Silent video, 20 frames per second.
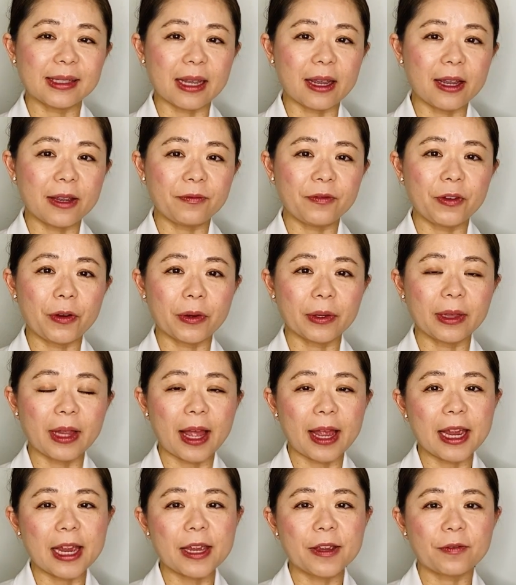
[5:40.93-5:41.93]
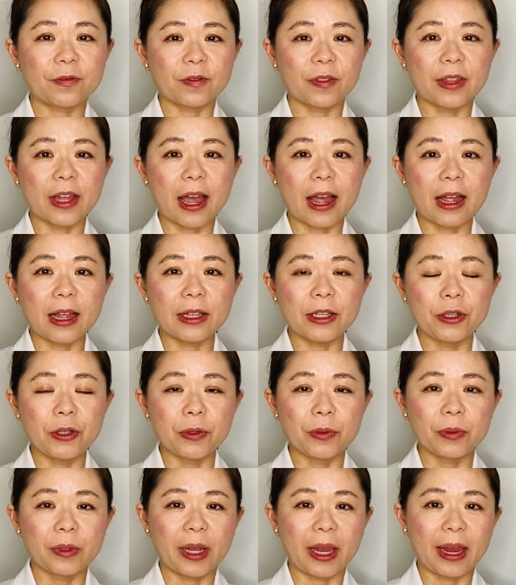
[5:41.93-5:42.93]
of your life that
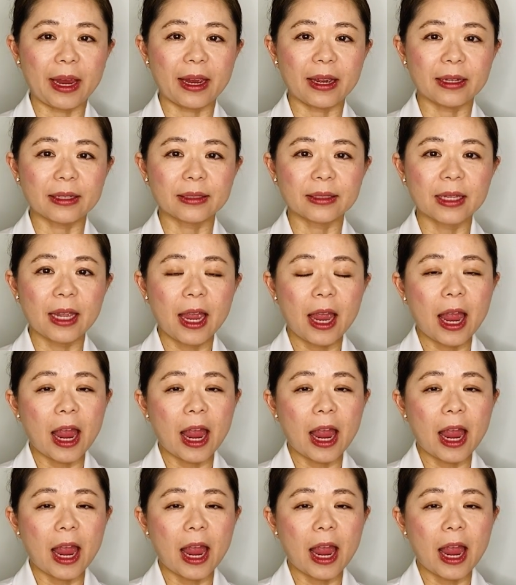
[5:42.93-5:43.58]
you can